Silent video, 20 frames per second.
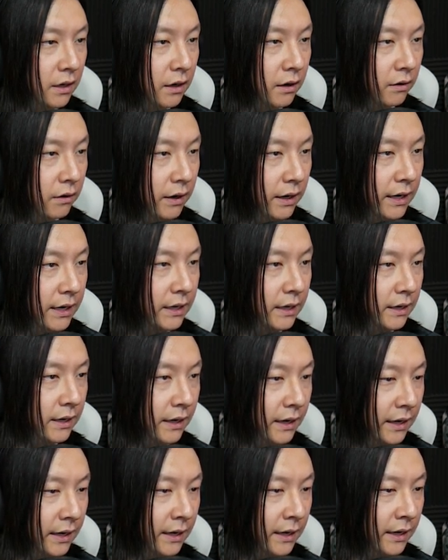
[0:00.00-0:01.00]
All right,
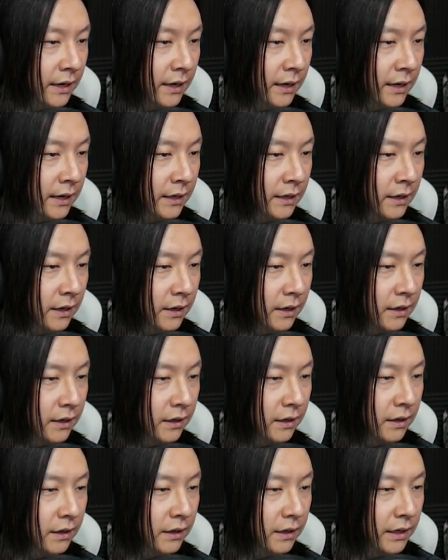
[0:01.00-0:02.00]
and
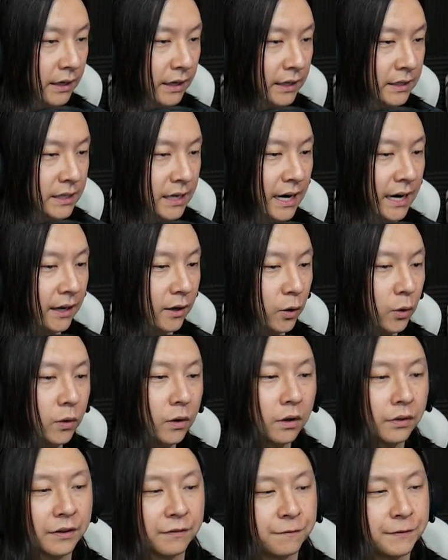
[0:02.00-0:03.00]
it's kind of
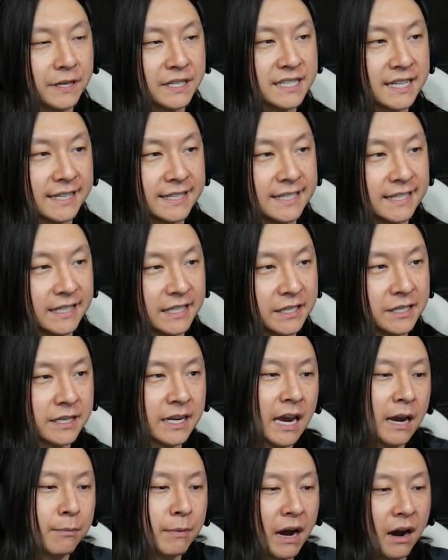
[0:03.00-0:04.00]
cool, the physics in this
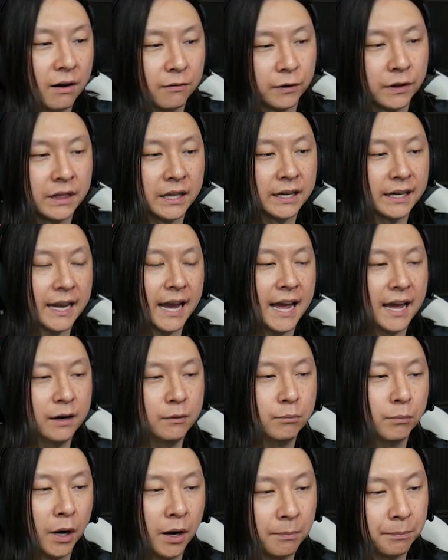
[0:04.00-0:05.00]
game, how everything
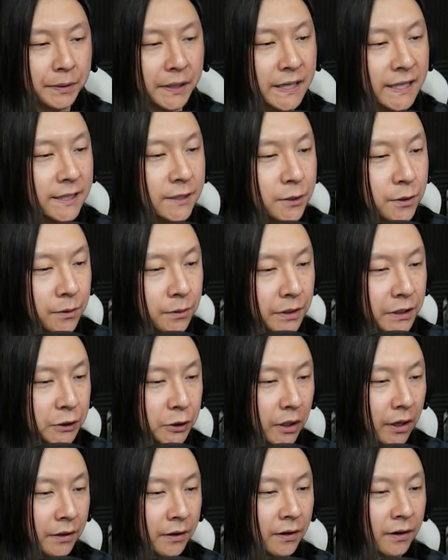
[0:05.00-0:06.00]
can bump into
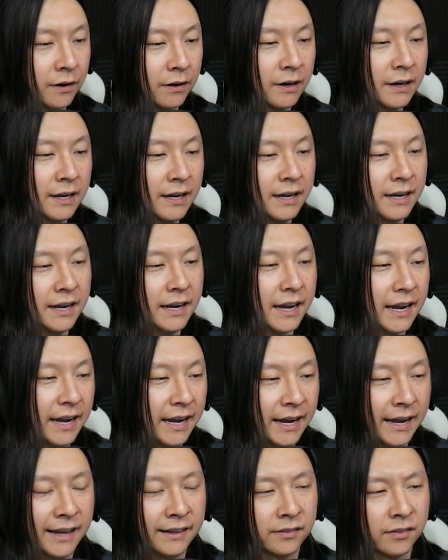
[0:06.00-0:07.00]
each other.
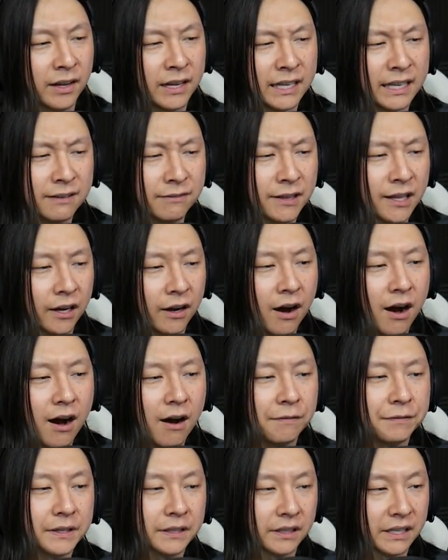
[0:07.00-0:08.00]
And like even the
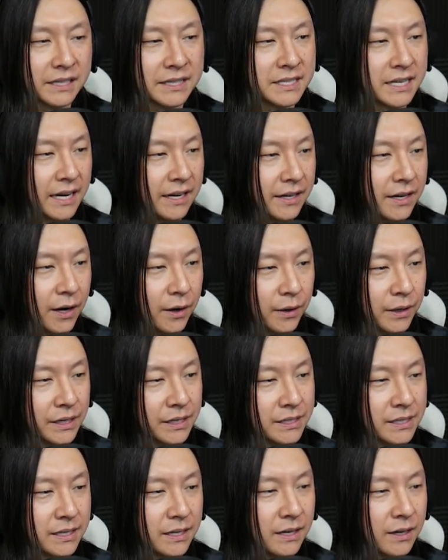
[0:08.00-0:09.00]
coffee lids I
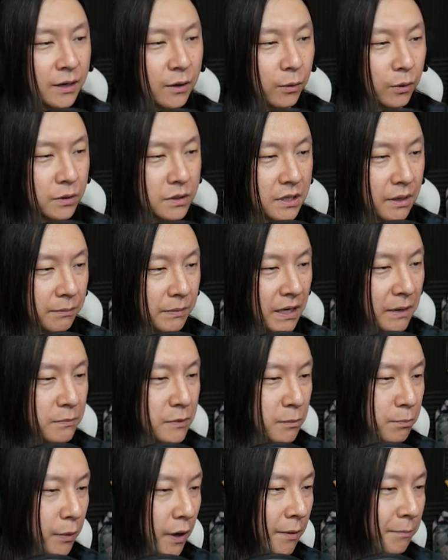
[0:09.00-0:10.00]
noticed will
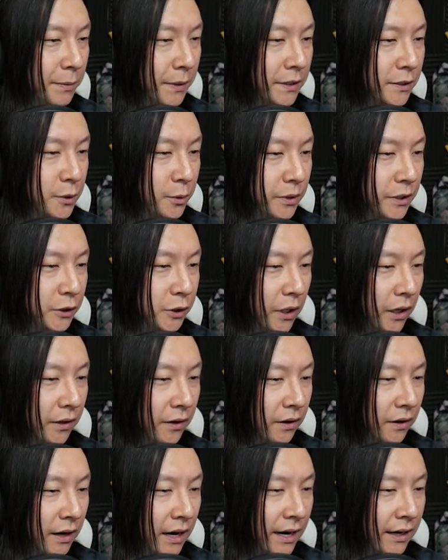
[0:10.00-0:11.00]
sometimes bump into each
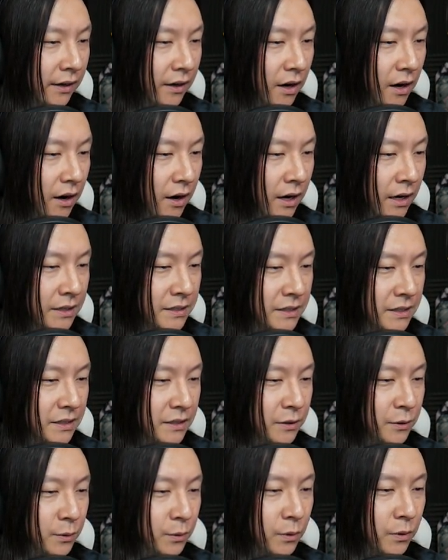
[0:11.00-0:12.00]
other and cause
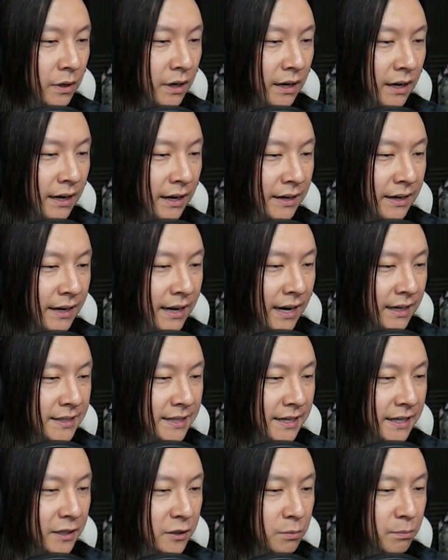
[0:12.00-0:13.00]
you not
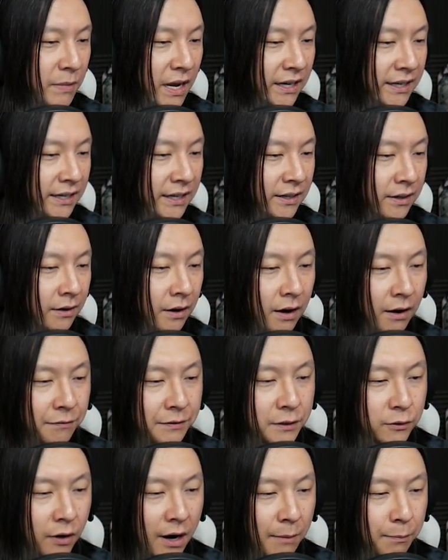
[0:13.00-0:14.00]
to get as many
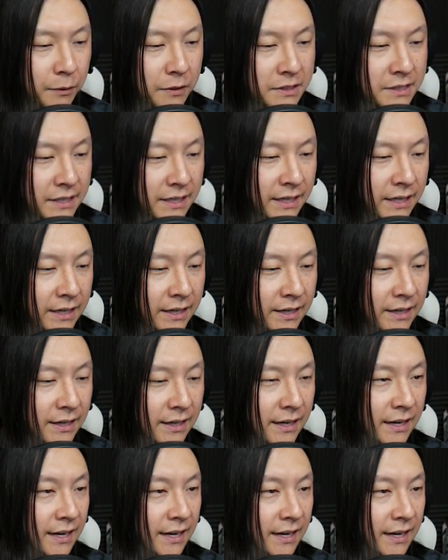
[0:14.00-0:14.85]
coffee droplets in